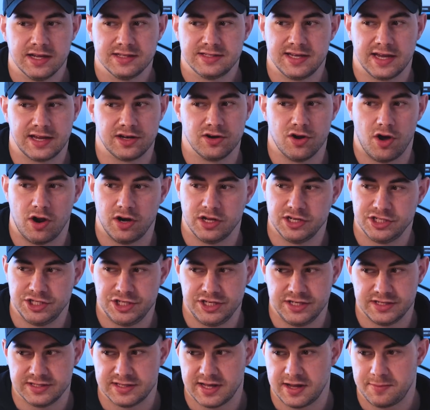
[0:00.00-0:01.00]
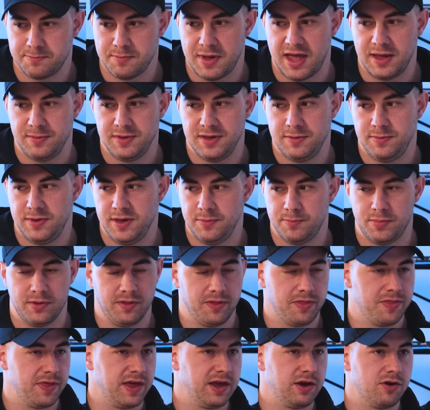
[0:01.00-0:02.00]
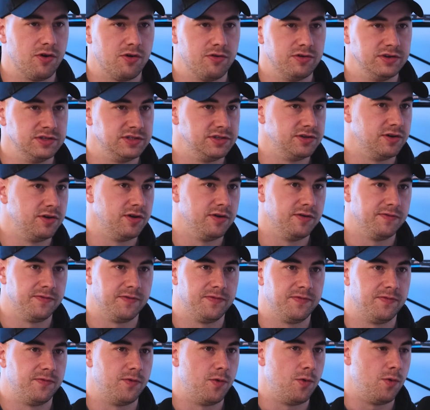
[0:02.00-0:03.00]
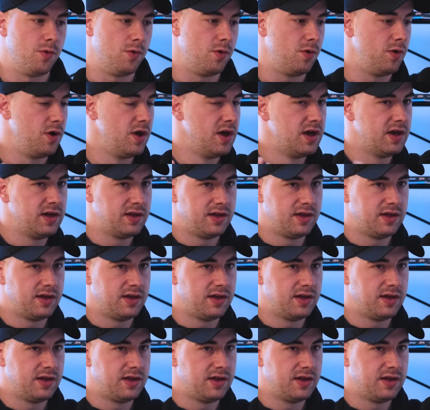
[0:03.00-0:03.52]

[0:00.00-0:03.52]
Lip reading: technologies that maybe people think are reserved for